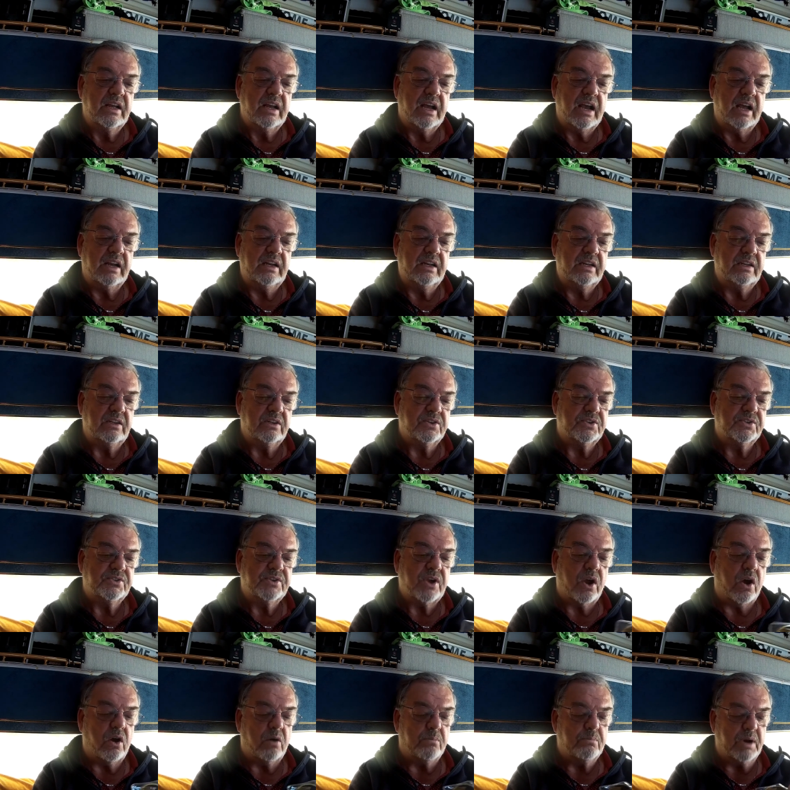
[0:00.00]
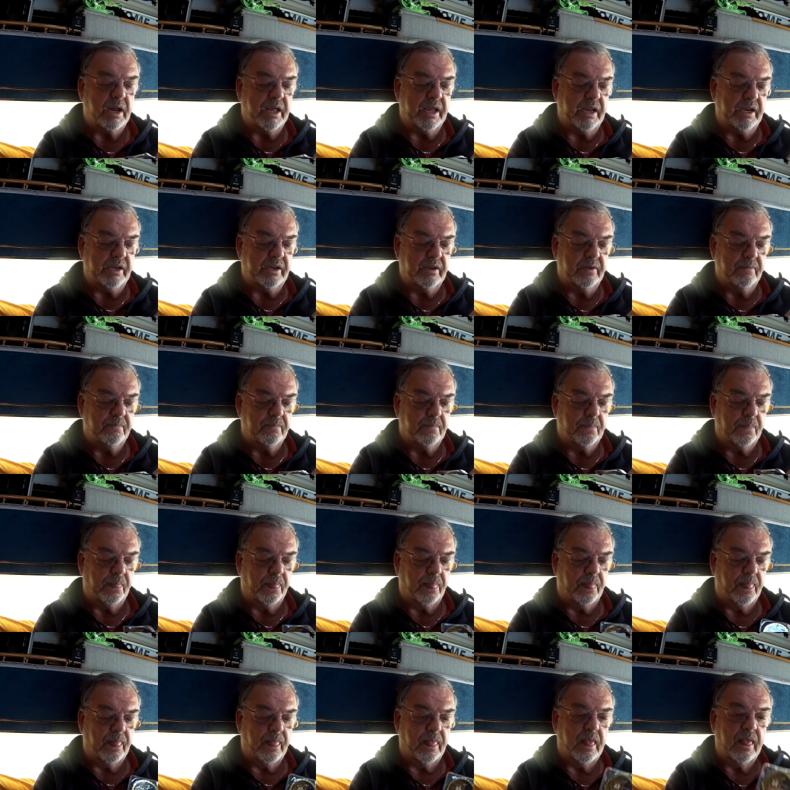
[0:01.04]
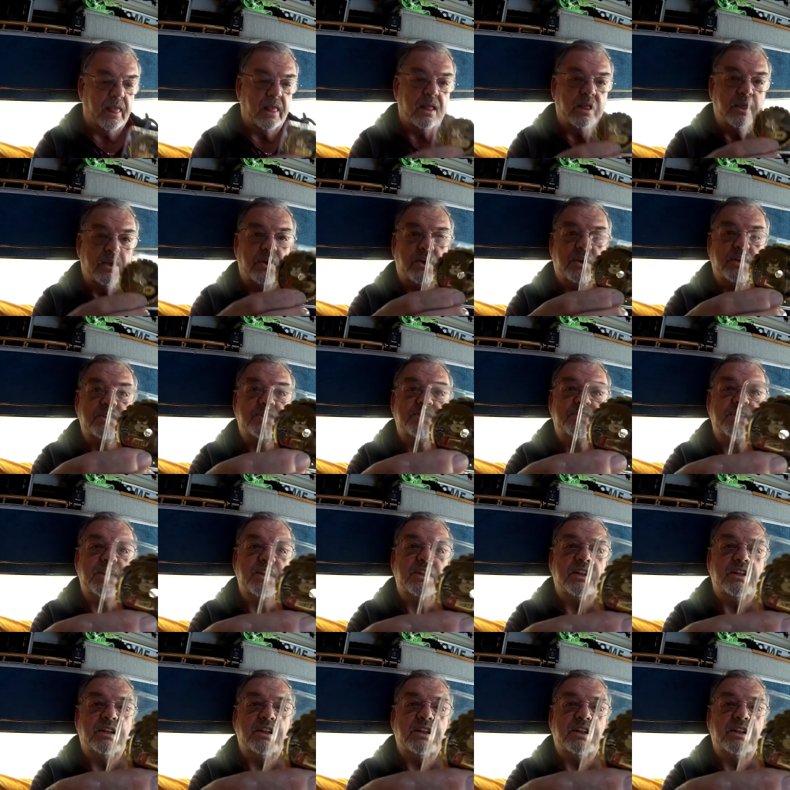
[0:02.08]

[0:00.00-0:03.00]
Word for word: a little saw blade you can see the